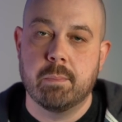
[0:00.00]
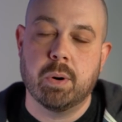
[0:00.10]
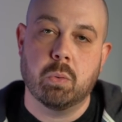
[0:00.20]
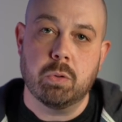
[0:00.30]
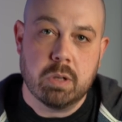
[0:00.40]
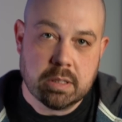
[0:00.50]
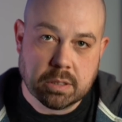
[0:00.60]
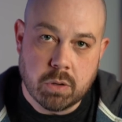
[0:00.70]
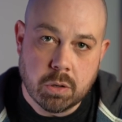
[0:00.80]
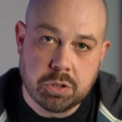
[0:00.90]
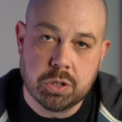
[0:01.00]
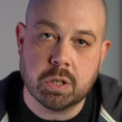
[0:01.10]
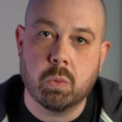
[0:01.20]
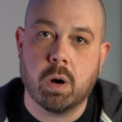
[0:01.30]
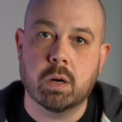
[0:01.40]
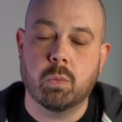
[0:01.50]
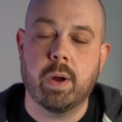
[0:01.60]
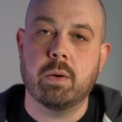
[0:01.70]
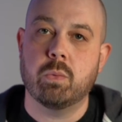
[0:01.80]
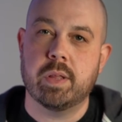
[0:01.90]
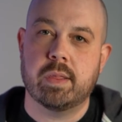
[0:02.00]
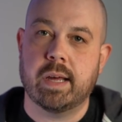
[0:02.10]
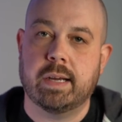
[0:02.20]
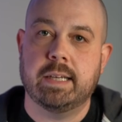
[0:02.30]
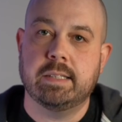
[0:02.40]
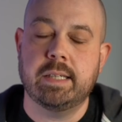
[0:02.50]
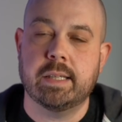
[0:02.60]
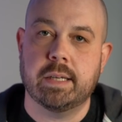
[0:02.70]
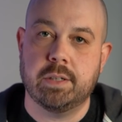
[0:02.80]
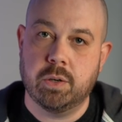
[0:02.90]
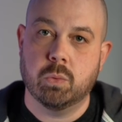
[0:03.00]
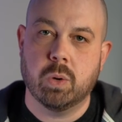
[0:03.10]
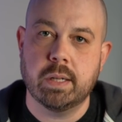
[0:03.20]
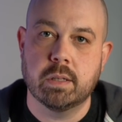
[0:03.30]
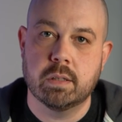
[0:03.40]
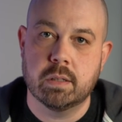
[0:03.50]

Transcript: but as long as you can walk away with that idea that, you know what,